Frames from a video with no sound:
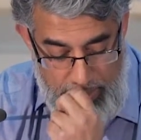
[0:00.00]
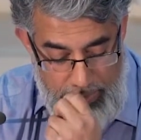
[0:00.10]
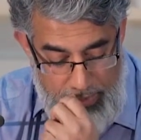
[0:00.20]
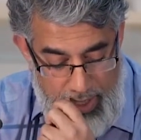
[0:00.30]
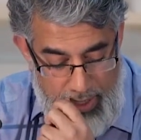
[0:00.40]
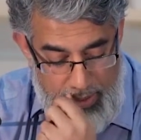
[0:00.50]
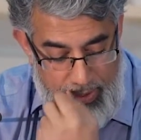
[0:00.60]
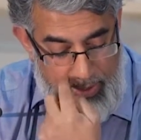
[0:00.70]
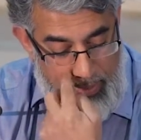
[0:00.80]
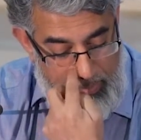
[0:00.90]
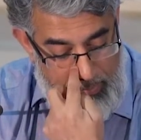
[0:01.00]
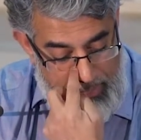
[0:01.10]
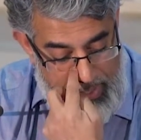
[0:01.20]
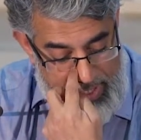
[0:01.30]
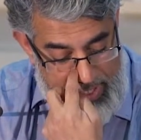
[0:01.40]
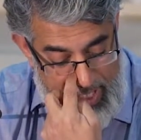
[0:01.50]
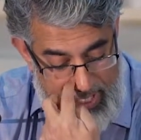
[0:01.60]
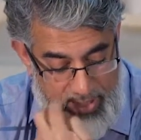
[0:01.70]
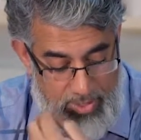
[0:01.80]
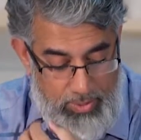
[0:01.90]
that their
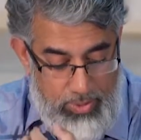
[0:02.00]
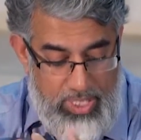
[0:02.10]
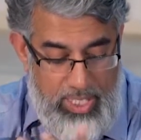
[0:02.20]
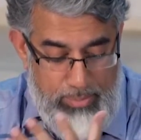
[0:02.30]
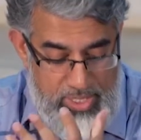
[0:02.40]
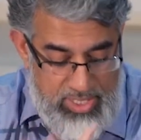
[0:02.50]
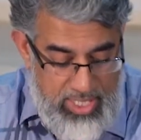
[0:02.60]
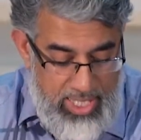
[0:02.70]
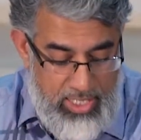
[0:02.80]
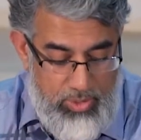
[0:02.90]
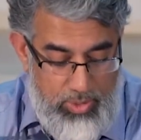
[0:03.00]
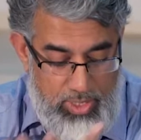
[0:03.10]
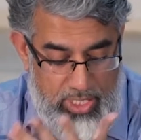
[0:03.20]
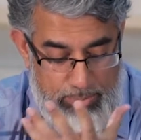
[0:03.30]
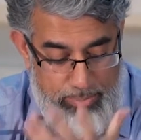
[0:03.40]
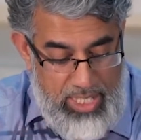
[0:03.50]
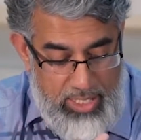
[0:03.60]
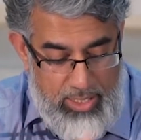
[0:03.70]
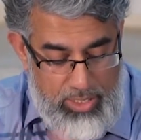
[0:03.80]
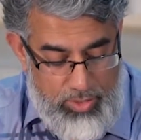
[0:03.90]
sin or their mistake or their
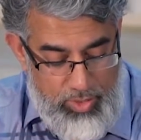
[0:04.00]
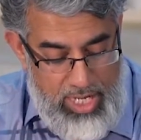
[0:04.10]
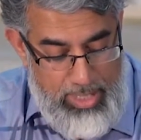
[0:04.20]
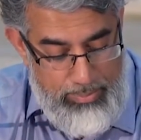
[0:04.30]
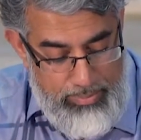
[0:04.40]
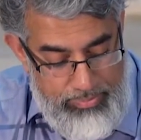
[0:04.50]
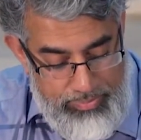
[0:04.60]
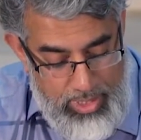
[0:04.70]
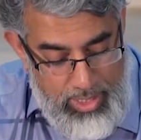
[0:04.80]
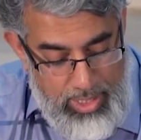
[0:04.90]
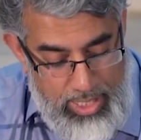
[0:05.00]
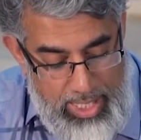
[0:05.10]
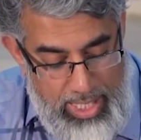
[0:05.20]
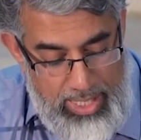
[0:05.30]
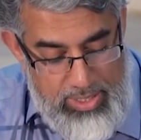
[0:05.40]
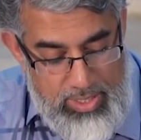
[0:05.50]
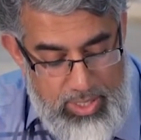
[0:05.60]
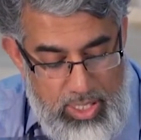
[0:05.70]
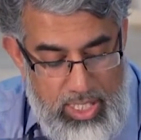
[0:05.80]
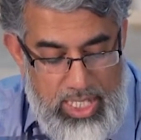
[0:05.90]
big crime has
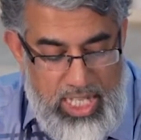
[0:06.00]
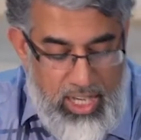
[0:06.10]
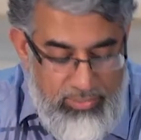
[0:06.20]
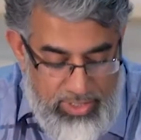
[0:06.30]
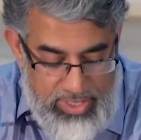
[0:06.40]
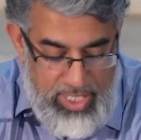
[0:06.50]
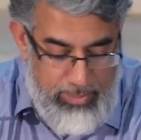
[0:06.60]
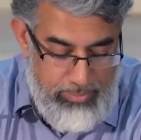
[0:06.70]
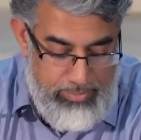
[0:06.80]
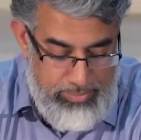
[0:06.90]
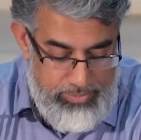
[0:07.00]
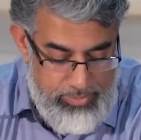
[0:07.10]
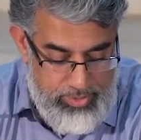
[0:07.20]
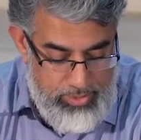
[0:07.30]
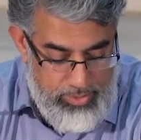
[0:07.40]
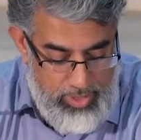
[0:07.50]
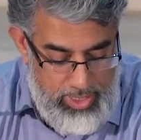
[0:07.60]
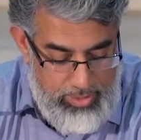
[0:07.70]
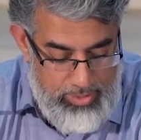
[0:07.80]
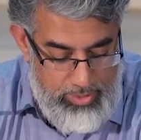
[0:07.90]
covered them,
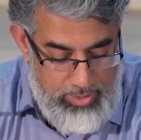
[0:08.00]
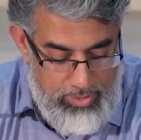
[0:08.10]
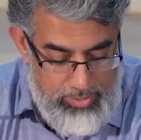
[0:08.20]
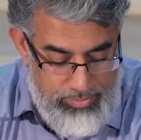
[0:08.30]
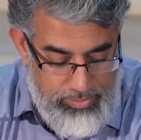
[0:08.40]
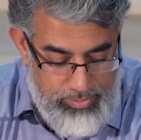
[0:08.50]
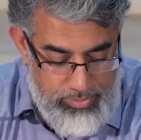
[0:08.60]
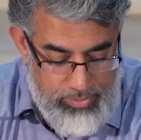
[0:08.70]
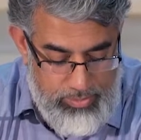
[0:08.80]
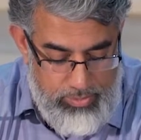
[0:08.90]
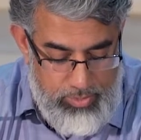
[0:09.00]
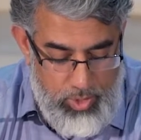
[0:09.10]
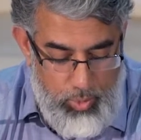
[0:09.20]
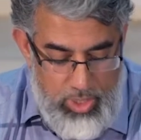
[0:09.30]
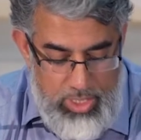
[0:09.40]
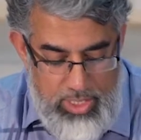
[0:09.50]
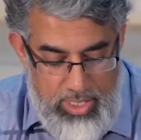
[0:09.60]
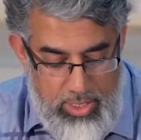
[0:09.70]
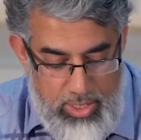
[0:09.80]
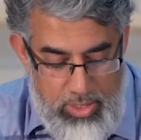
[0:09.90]
right? What is
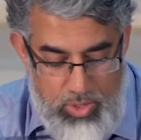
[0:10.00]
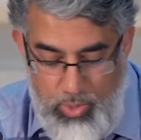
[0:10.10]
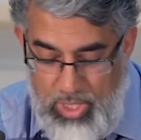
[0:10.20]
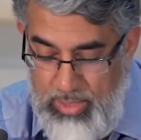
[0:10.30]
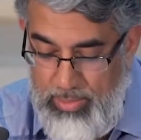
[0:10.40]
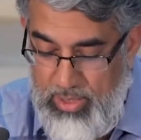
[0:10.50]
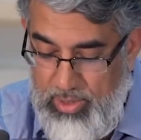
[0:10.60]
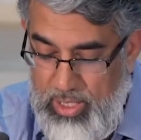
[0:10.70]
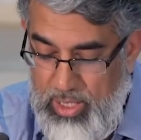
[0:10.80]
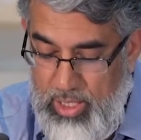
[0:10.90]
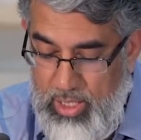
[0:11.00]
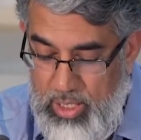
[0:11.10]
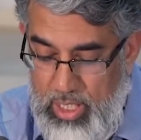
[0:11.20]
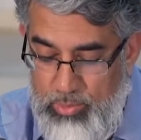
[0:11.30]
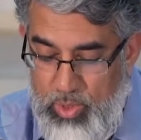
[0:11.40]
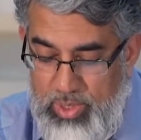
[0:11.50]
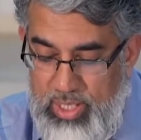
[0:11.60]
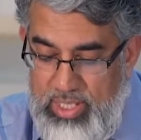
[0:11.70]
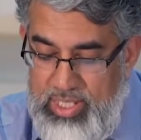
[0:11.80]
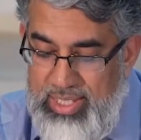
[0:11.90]
it talking about? Abu
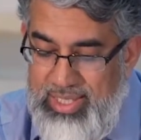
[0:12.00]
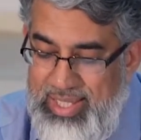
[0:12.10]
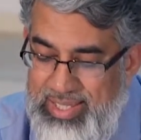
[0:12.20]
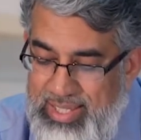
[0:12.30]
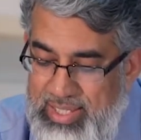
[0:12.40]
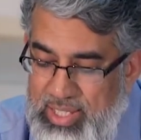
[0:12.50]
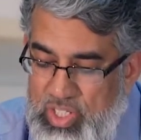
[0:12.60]
Huraira said this is